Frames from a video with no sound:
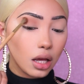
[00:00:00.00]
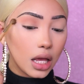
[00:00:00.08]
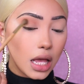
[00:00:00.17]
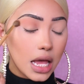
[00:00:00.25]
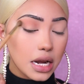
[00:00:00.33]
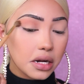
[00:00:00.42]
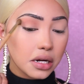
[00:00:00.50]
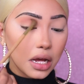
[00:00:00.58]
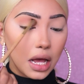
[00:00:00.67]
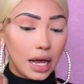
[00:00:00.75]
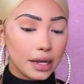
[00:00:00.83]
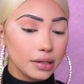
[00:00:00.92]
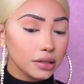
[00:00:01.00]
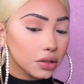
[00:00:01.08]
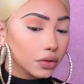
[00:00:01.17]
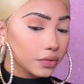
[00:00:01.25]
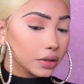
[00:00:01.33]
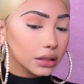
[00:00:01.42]
and I
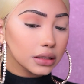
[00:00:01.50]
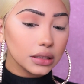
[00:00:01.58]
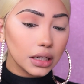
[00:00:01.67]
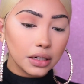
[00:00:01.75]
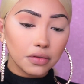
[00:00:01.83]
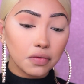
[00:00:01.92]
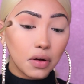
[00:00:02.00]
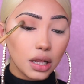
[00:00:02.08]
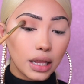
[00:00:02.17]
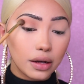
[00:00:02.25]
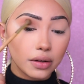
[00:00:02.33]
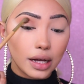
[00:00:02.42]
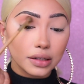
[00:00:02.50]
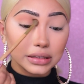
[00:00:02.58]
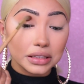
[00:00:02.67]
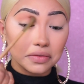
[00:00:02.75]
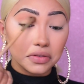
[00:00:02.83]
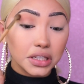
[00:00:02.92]
don't really see any fallout
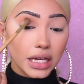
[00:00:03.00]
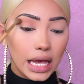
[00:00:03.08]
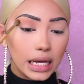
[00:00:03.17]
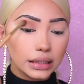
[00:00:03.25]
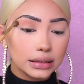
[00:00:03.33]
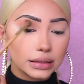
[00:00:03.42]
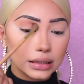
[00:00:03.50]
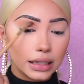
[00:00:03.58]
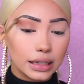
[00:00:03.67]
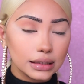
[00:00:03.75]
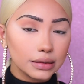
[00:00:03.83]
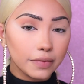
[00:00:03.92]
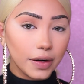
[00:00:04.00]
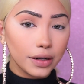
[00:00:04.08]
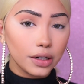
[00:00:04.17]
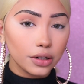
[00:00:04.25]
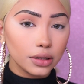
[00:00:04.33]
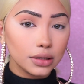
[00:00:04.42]
as of yet. It is
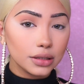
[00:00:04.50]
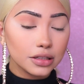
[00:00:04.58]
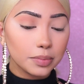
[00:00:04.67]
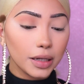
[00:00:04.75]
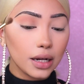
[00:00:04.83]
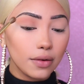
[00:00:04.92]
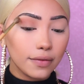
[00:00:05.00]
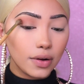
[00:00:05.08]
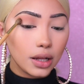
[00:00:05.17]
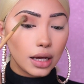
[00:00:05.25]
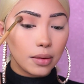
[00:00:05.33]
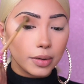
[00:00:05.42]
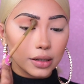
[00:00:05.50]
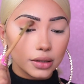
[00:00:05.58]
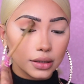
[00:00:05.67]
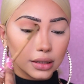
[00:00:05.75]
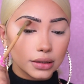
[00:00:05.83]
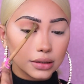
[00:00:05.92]
very early to speak on fallout,
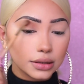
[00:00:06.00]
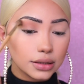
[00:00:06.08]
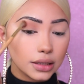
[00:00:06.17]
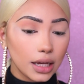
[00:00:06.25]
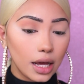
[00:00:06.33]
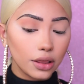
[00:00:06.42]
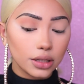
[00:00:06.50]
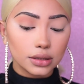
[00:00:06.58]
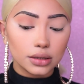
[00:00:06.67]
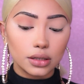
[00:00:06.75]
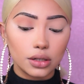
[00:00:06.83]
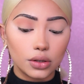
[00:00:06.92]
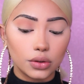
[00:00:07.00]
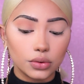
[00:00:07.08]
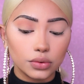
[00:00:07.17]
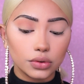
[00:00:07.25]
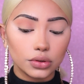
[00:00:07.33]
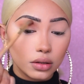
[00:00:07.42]
but let's see how this
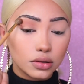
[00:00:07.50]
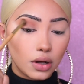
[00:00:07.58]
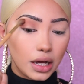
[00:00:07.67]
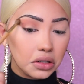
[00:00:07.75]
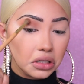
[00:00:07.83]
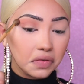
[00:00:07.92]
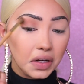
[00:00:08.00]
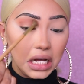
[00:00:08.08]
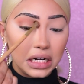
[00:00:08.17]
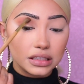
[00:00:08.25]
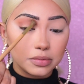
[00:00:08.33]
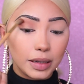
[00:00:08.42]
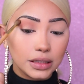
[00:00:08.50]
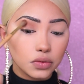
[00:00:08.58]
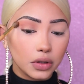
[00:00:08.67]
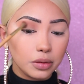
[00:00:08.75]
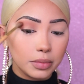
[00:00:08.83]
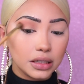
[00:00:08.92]
goes. So I don't even gotta spend
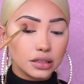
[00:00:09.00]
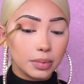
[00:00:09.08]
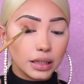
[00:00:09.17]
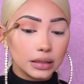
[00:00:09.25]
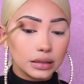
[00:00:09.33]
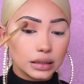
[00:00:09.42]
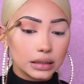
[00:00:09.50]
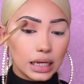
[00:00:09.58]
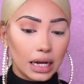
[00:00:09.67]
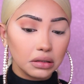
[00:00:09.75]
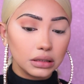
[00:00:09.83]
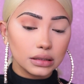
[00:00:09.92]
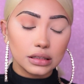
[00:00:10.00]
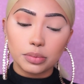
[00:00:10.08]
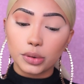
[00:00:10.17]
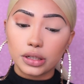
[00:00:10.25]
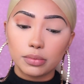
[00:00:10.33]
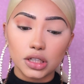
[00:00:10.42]
20 minutes blending this out. This is
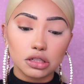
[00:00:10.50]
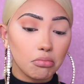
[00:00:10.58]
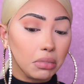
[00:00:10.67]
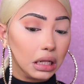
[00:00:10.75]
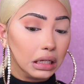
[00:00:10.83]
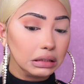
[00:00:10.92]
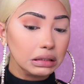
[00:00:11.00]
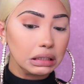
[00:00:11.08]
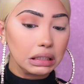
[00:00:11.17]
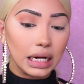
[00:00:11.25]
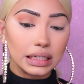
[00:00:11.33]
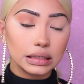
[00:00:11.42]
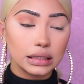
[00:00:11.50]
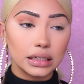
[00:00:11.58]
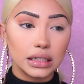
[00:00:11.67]
pretty much blended as it